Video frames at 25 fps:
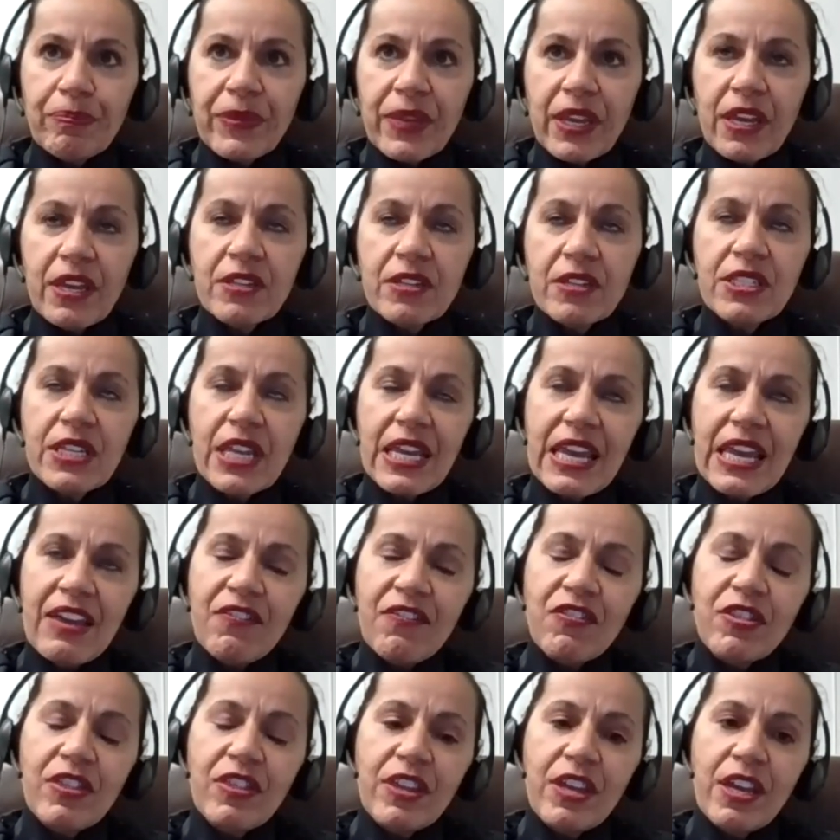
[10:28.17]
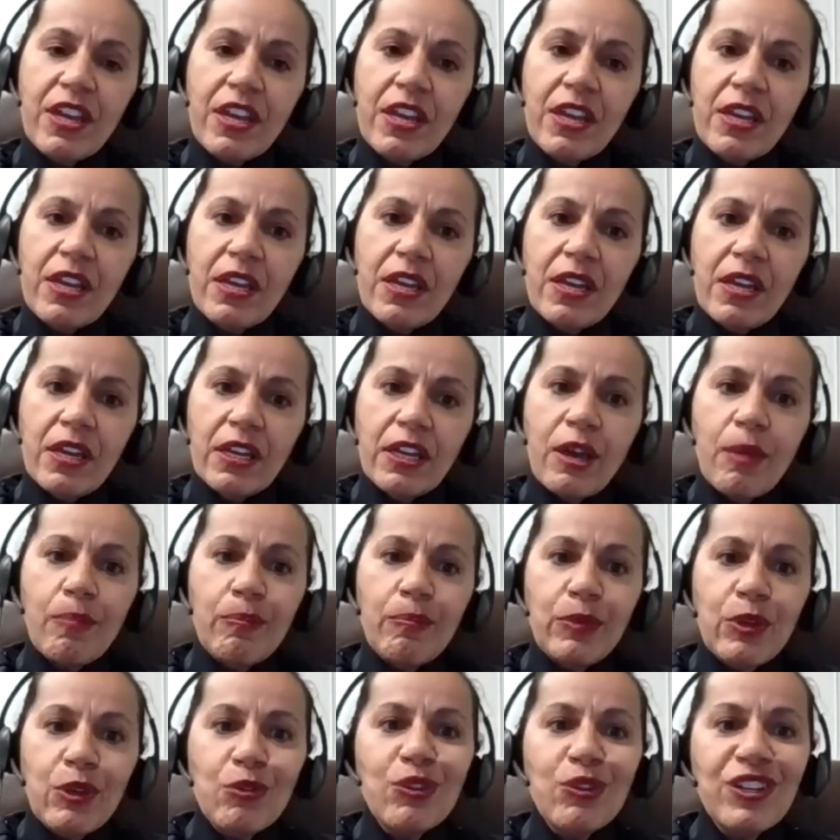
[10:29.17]
is if the
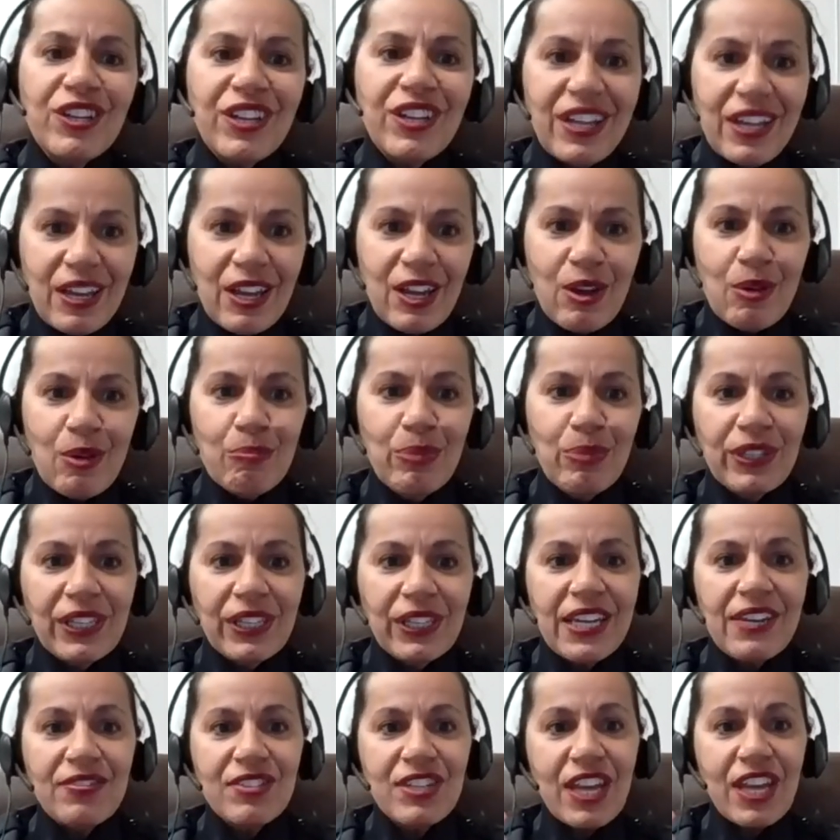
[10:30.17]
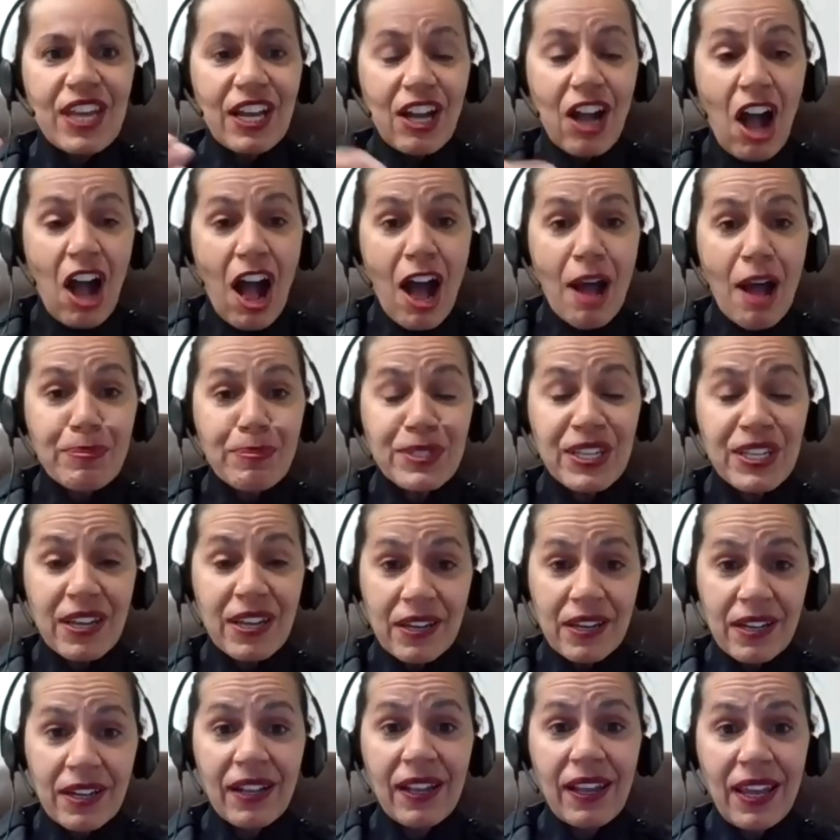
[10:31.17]
community believes that cops
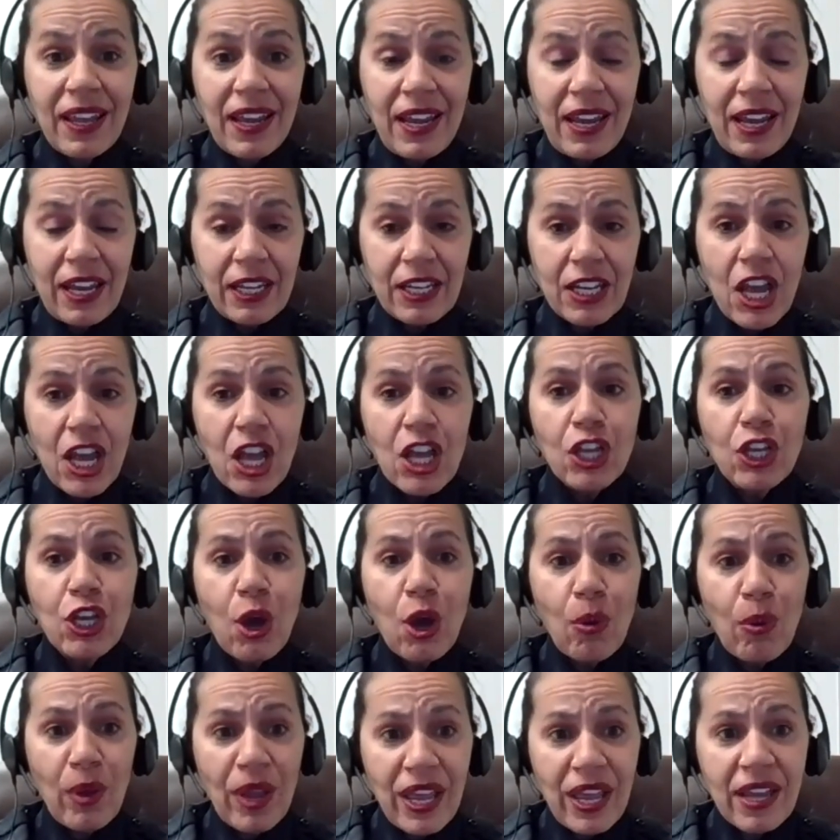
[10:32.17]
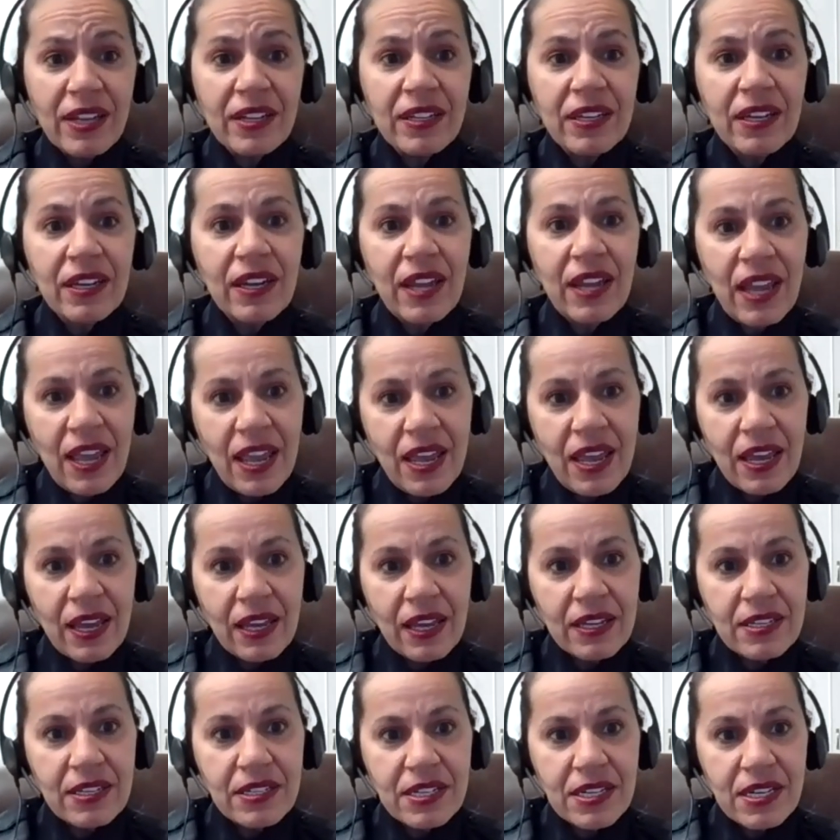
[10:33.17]
and Klan go hand in
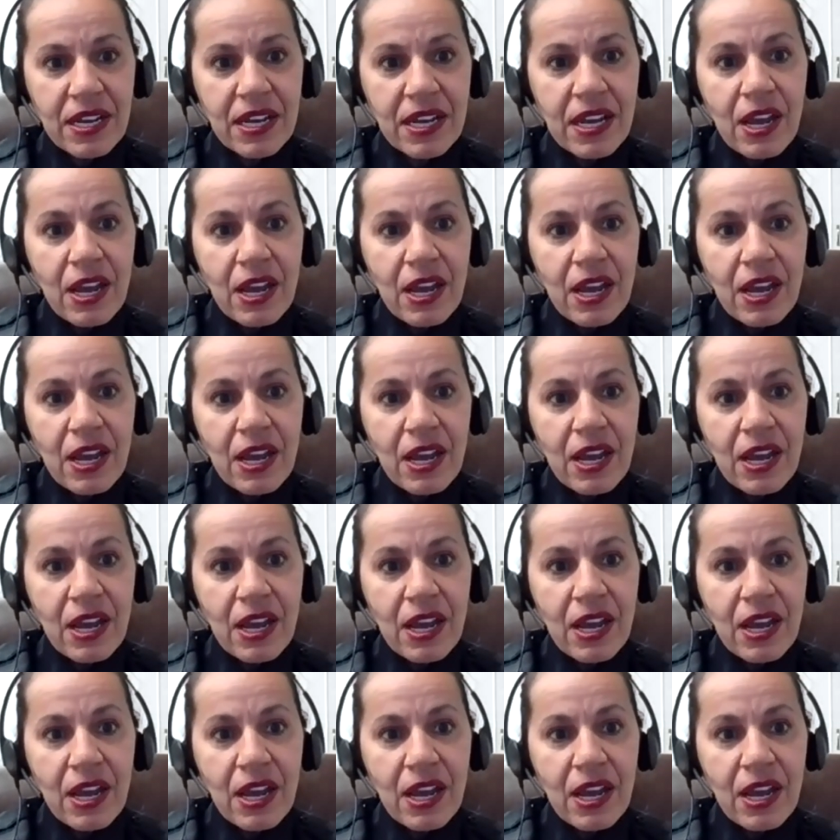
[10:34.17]
hand,